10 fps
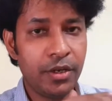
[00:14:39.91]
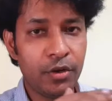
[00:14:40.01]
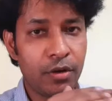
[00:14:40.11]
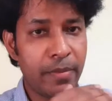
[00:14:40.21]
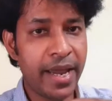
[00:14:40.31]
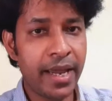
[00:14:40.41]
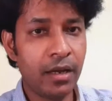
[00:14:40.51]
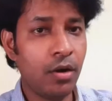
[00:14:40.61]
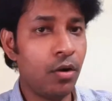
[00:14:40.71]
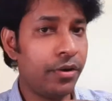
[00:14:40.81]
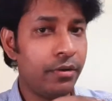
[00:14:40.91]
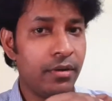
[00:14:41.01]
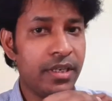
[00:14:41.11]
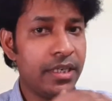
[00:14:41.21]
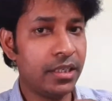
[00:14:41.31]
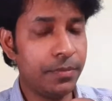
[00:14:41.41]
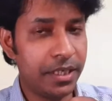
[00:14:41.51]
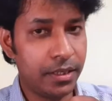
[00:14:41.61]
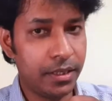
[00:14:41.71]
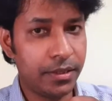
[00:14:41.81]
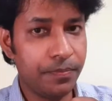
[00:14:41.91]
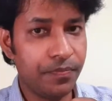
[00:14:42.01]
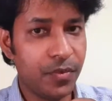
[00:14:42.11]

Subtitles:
your Mac, or your Linux PCs.